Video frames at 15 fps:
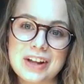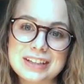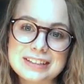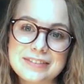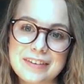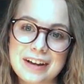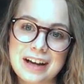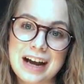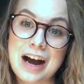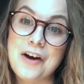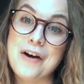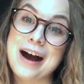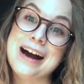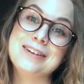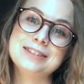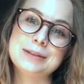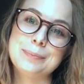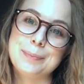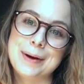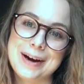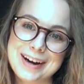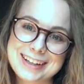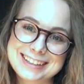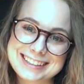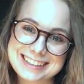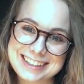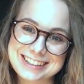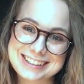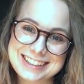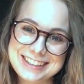was a
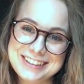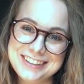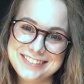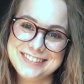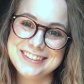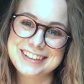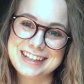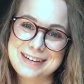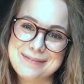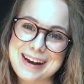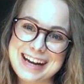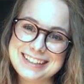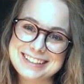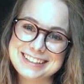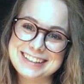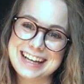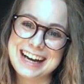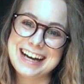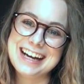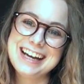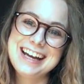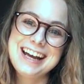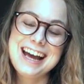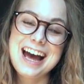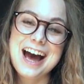boxer too, if you can imagine that.